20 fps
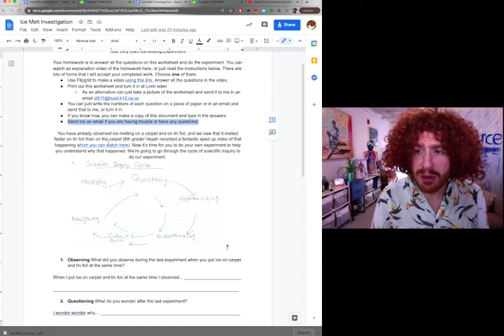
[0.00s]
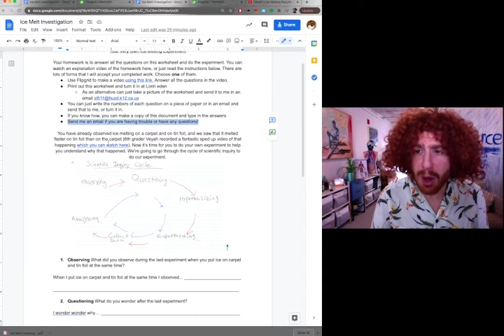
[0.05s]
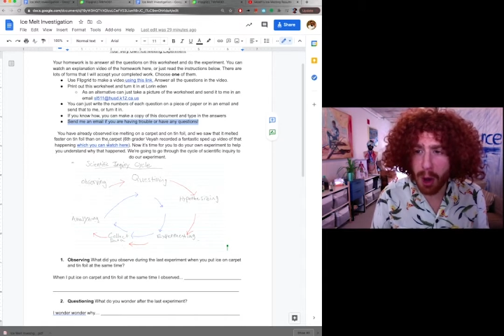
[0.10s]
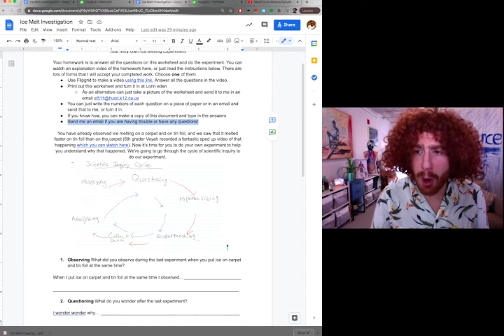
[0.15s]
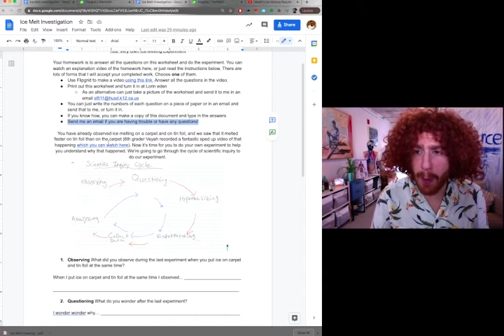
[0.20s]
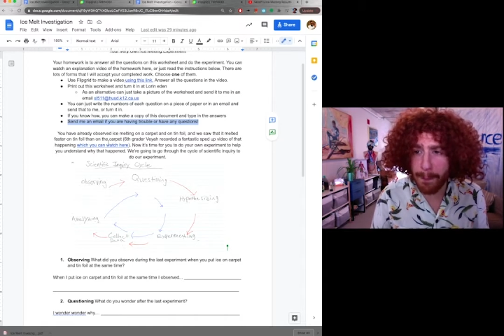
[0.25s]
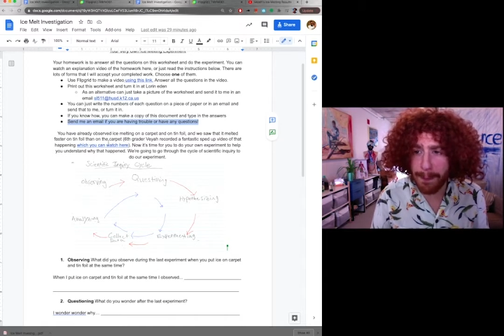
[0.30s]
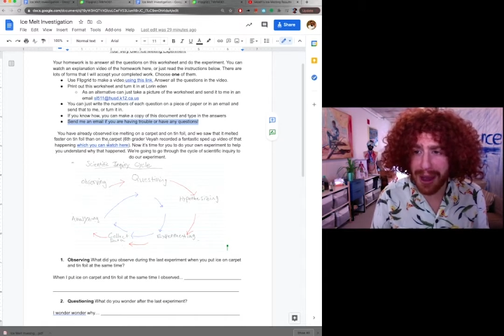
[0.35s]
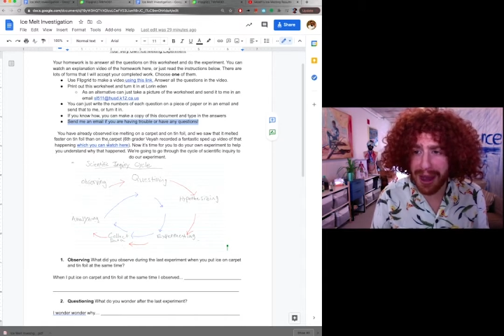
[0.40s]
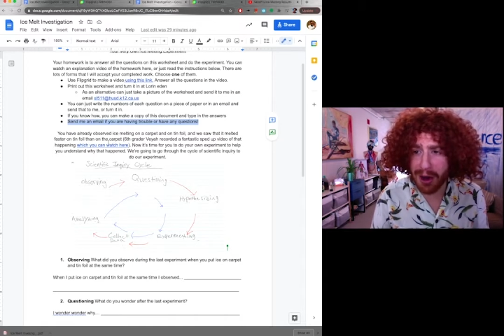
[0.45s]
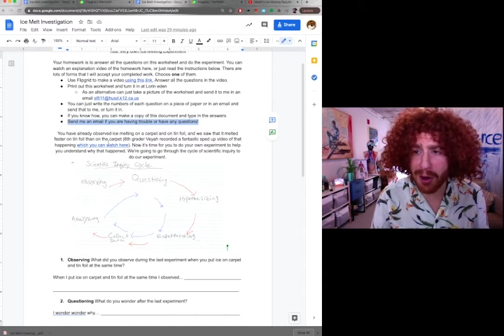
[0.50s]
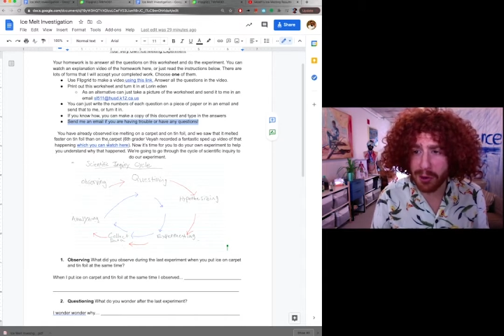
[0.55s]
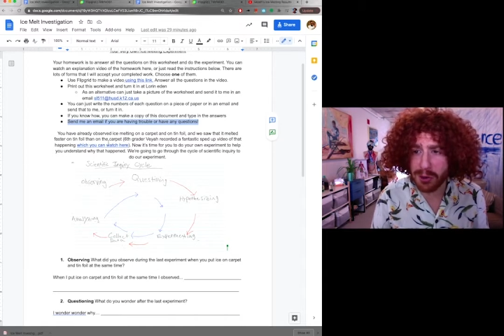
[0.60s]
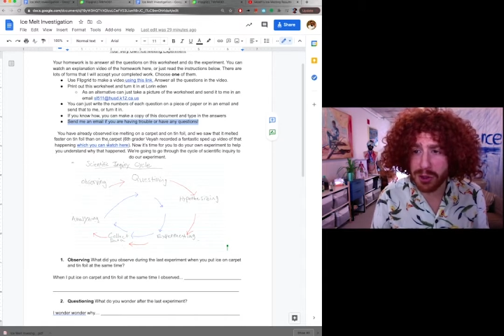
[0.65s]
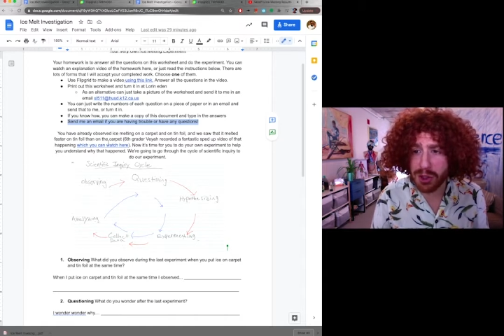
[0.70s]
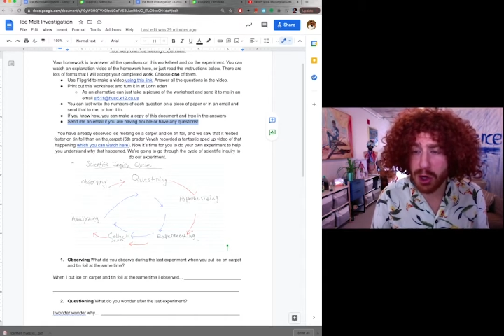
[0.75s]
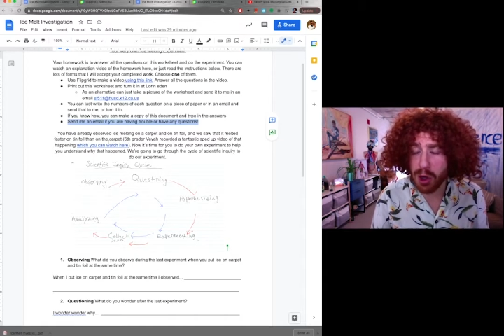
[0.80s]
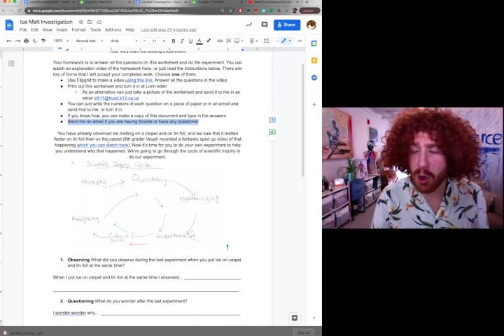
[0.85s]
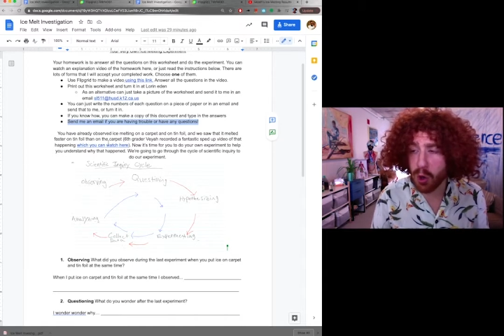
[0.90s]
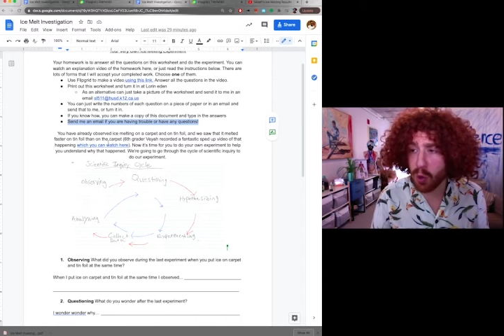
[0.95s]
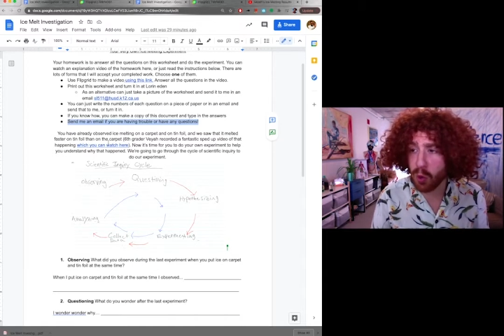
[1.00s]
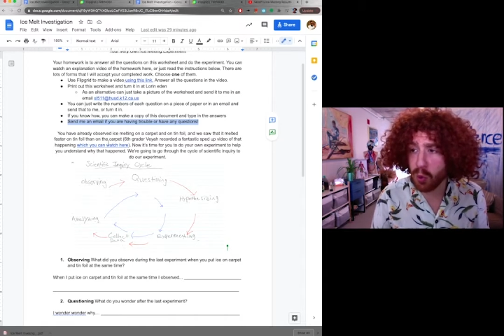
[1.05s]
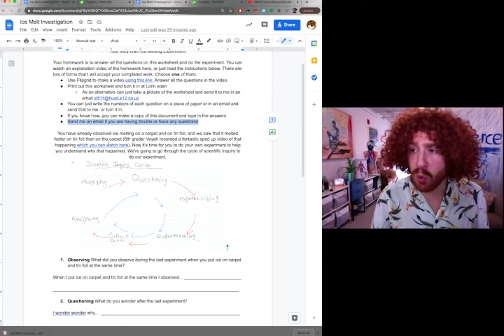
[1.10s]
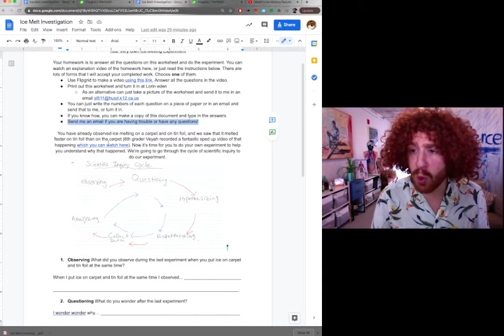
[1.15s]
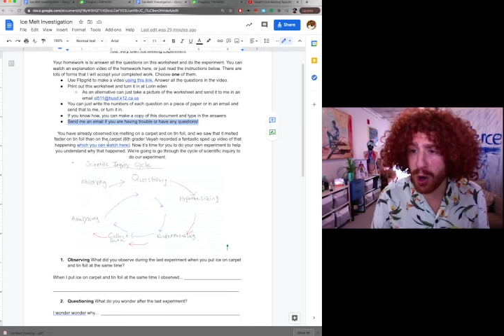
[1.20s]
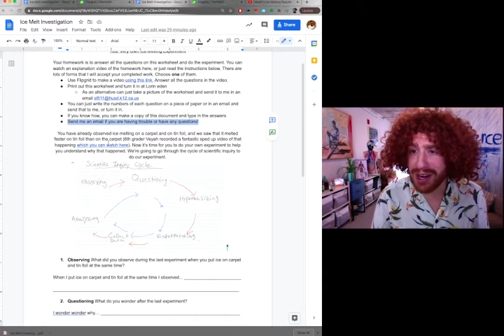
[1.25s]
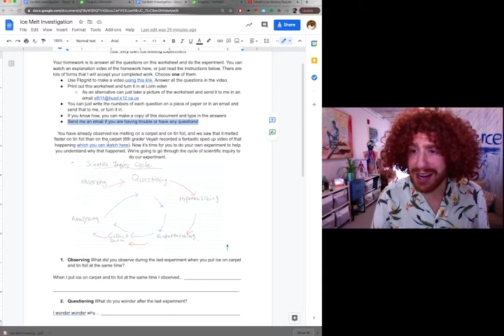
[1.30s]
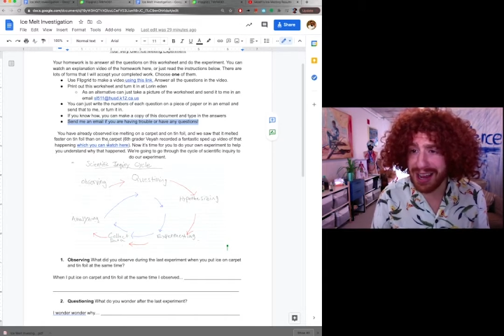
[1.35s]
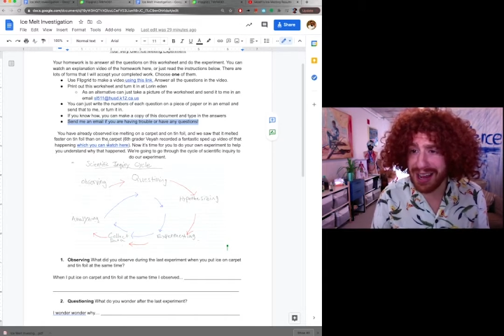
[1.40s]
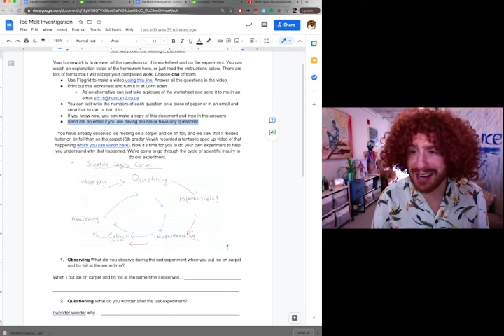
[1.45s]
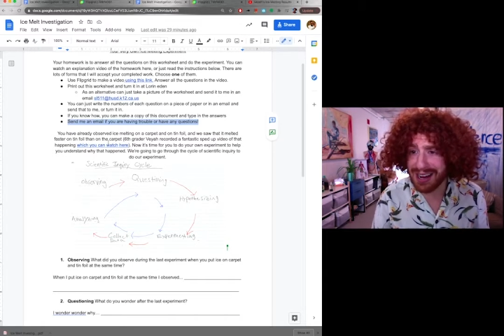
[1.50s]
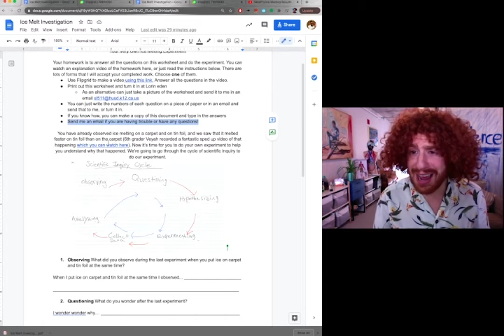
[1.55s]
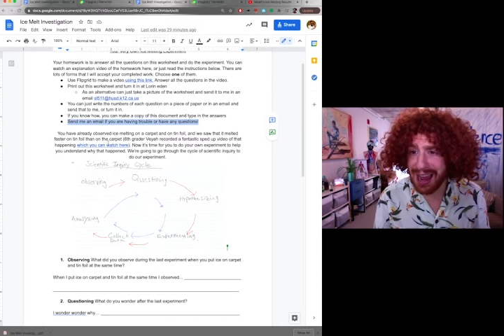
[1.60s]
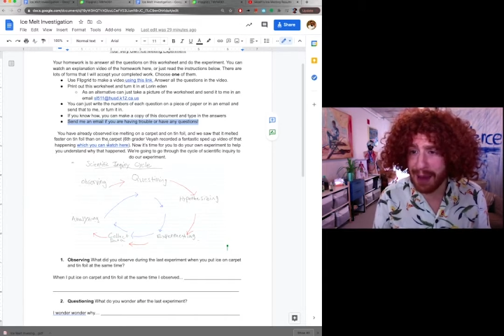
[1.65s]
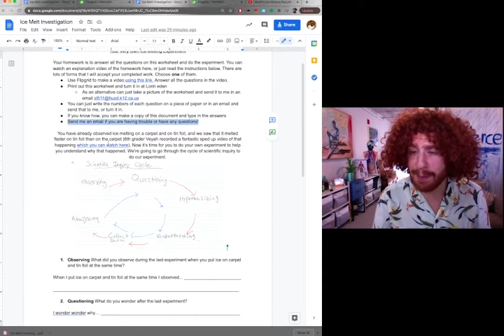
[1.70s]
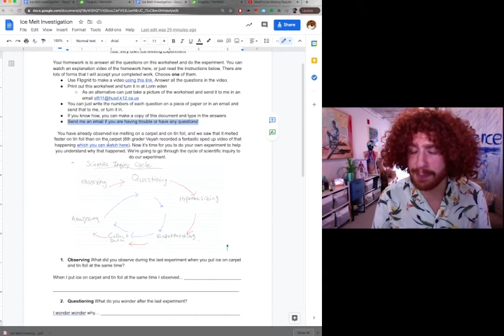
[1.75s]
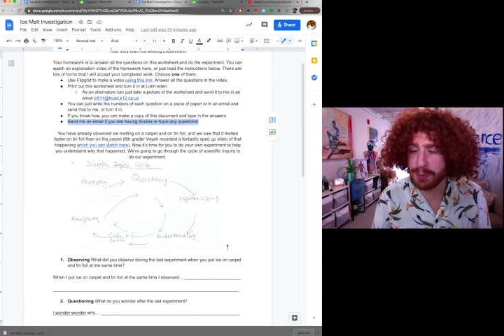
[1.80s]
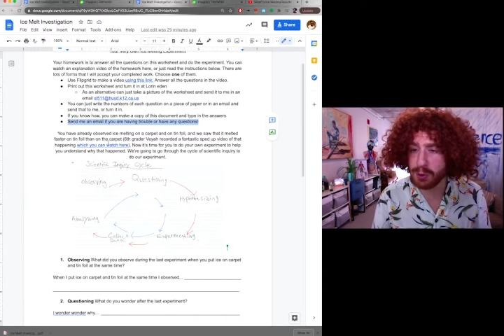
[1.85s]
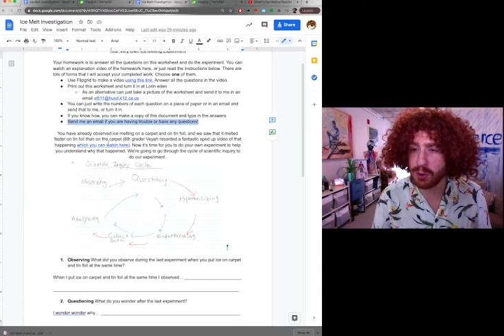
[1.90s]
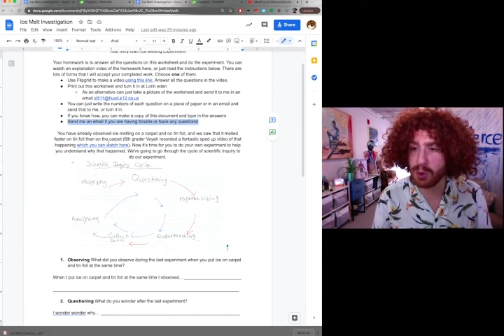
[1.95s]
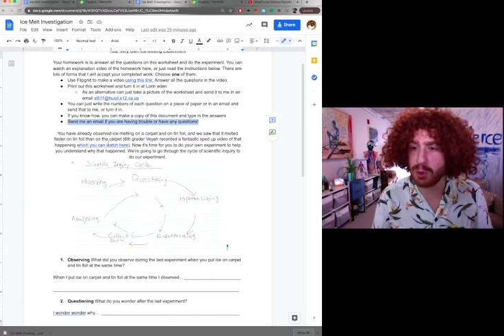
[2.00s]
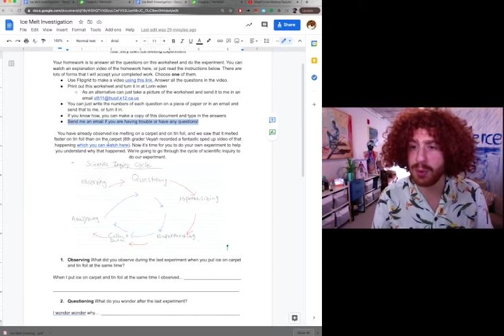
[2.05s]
about what had happened when